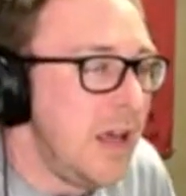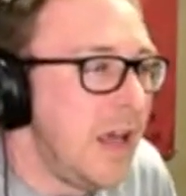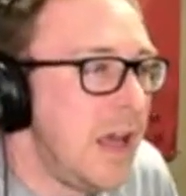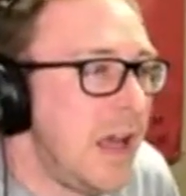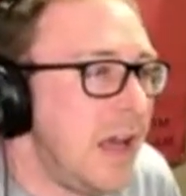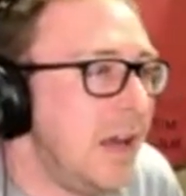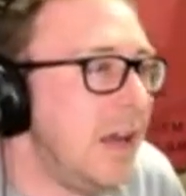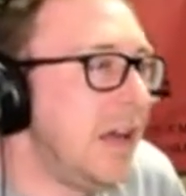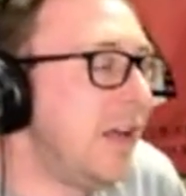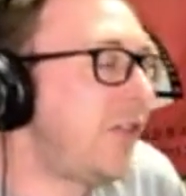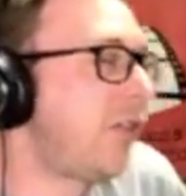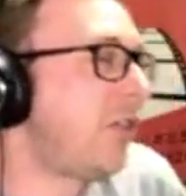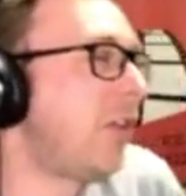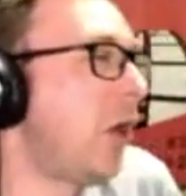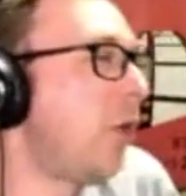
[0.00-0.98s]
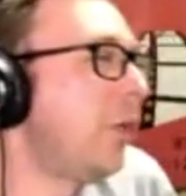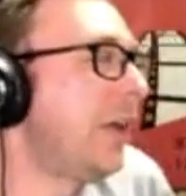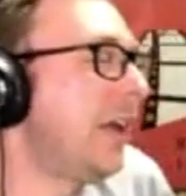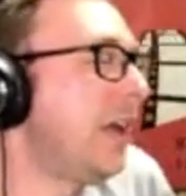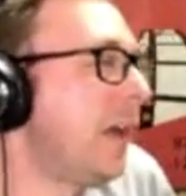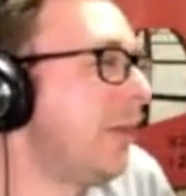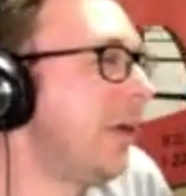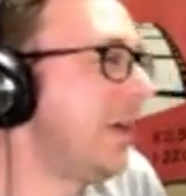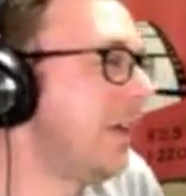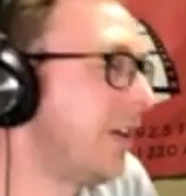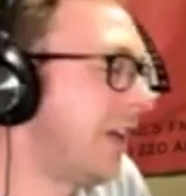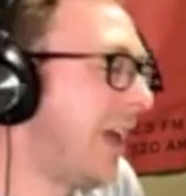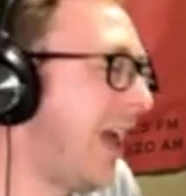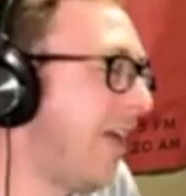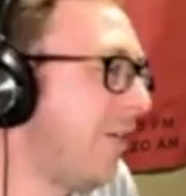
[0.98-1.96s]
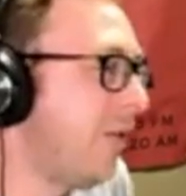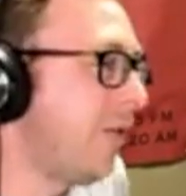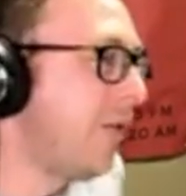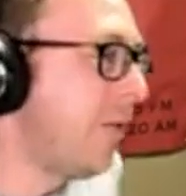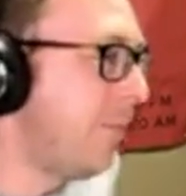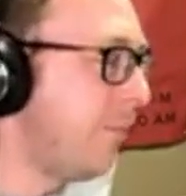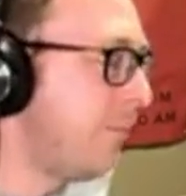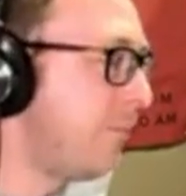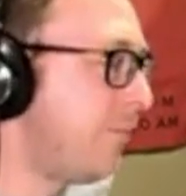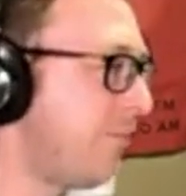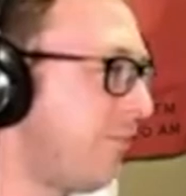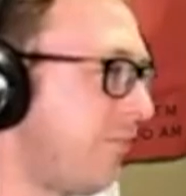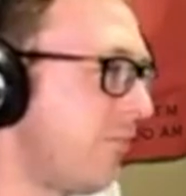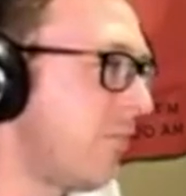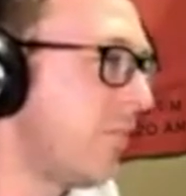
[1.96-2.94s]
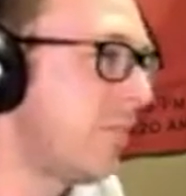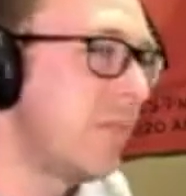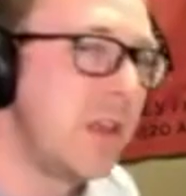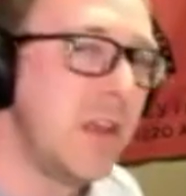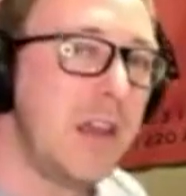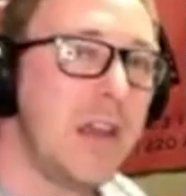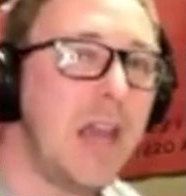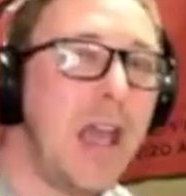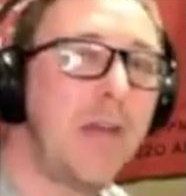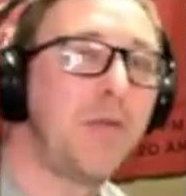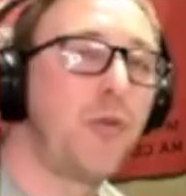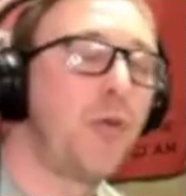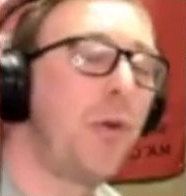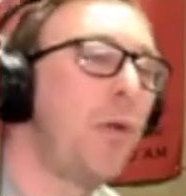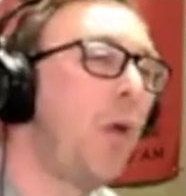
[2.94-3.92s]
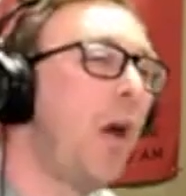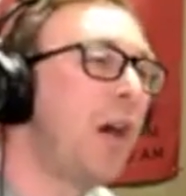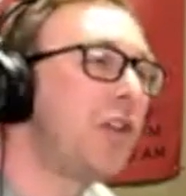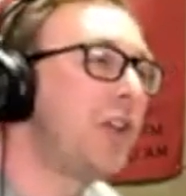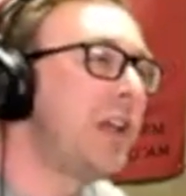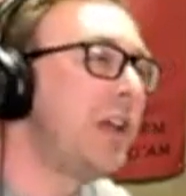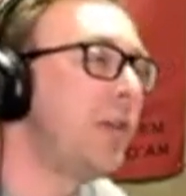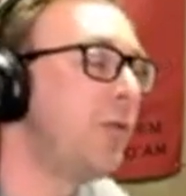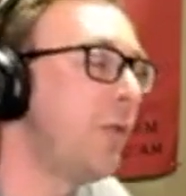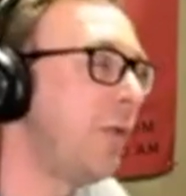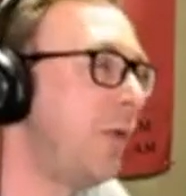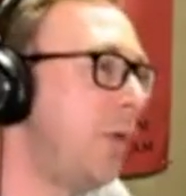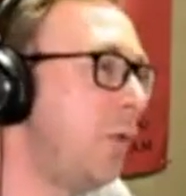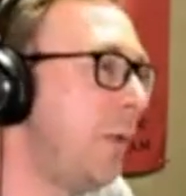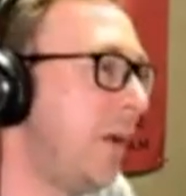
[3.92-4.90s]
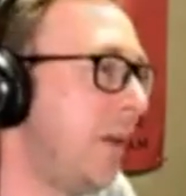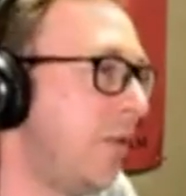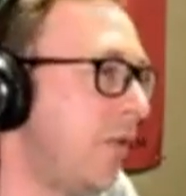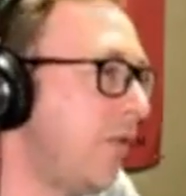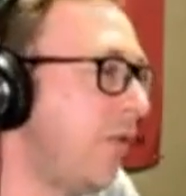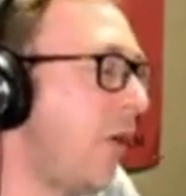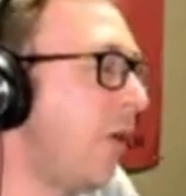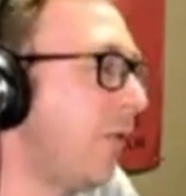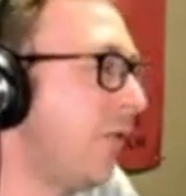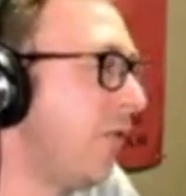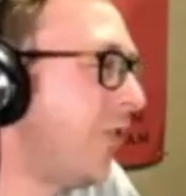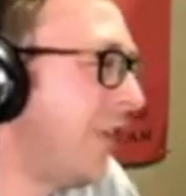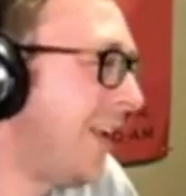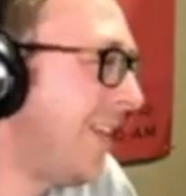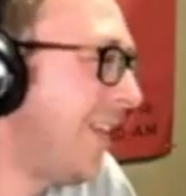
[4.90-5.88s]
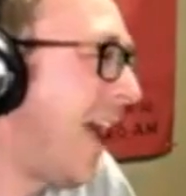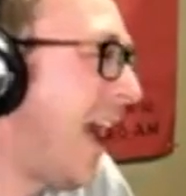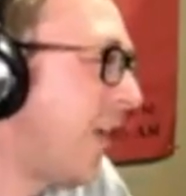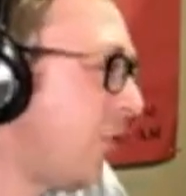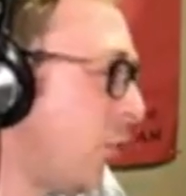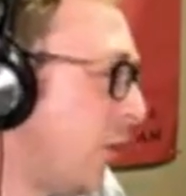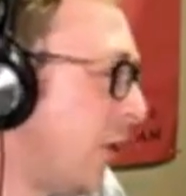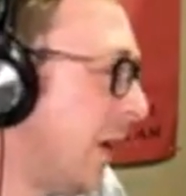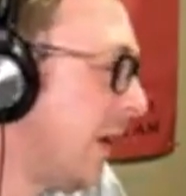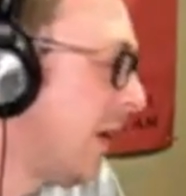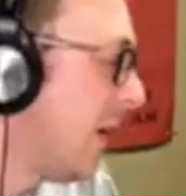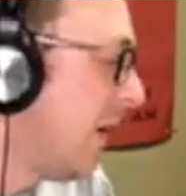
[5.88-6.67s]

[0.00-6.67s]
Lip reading: And it's slowly coming together. After rewatching and reviewing The Salt and Sea last week,